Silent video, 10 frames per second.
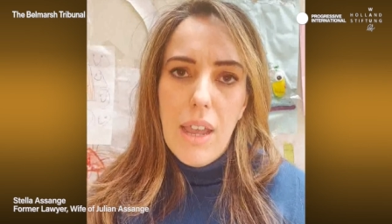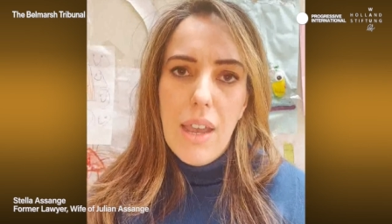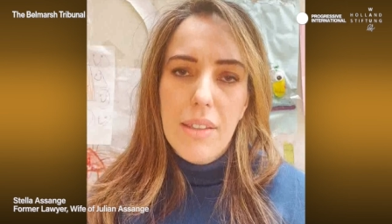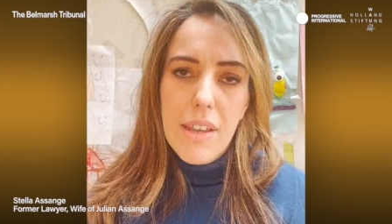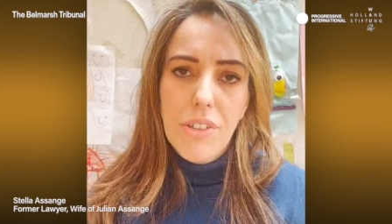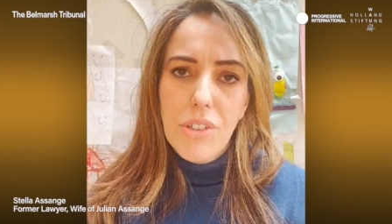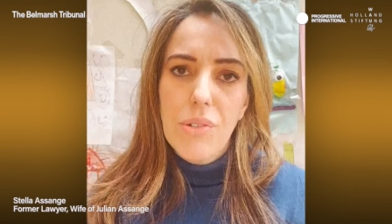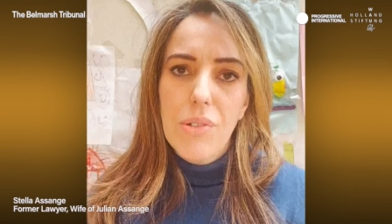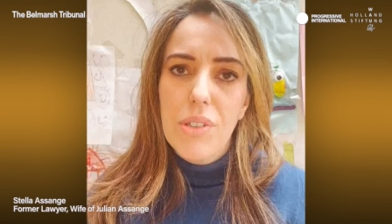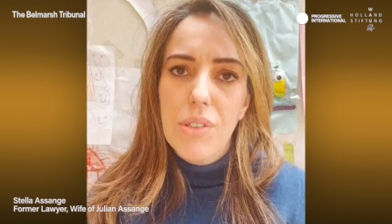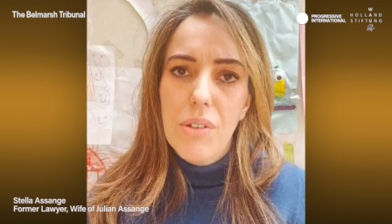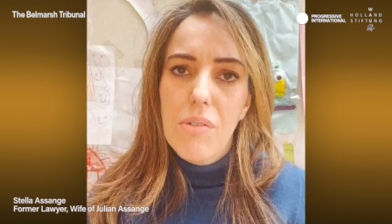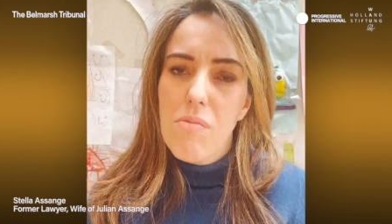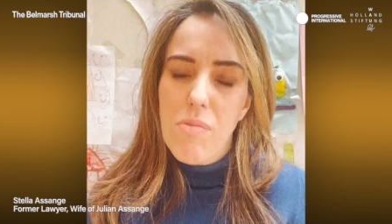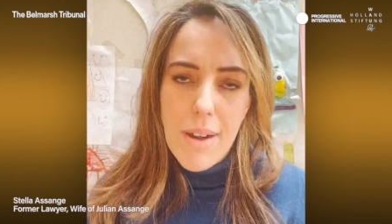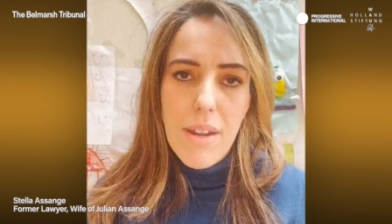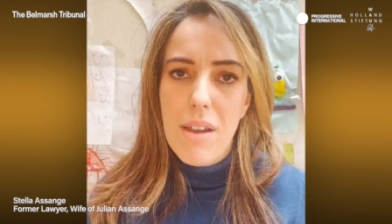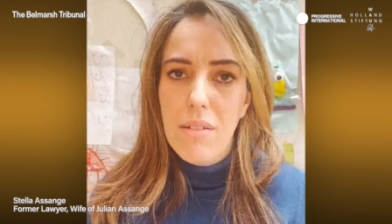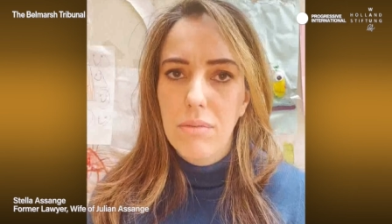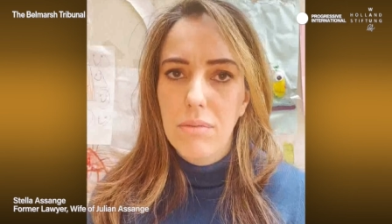And the answer is right
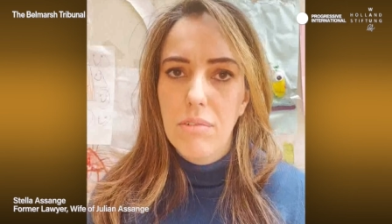now.